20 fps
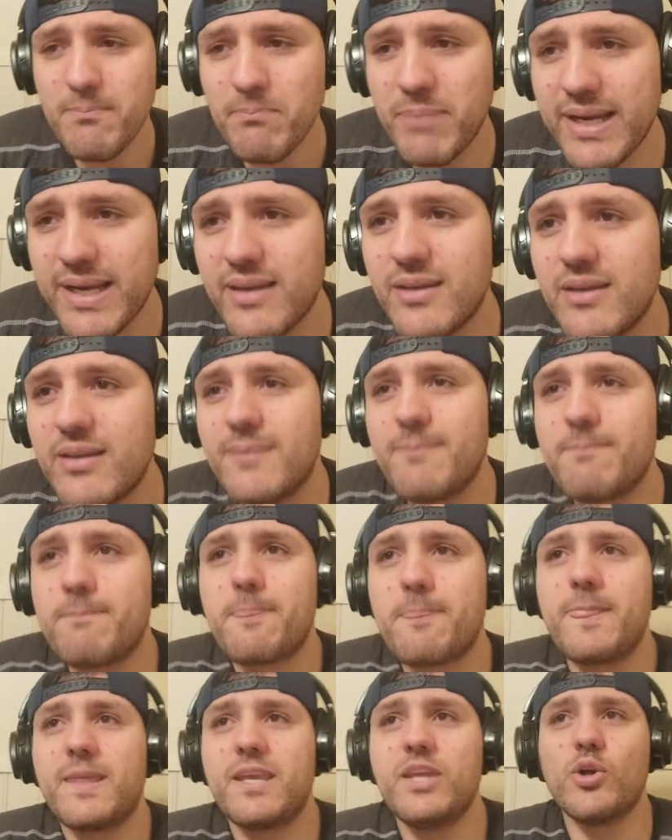But
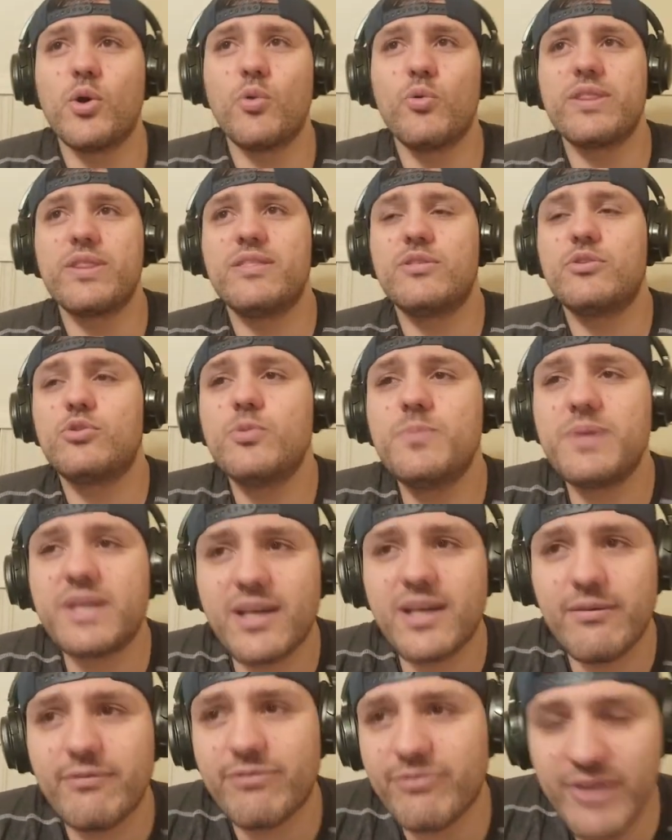you know, when you
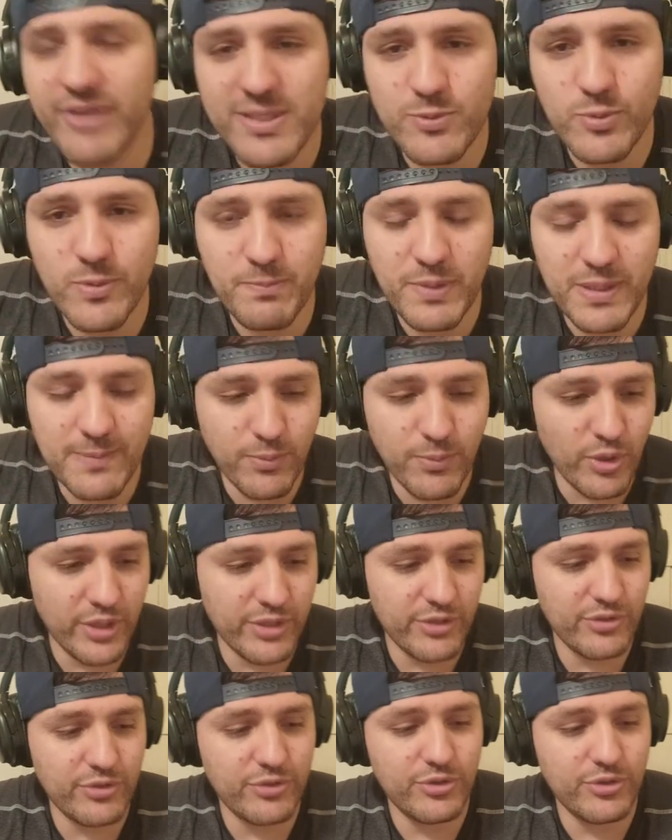become friends with people and,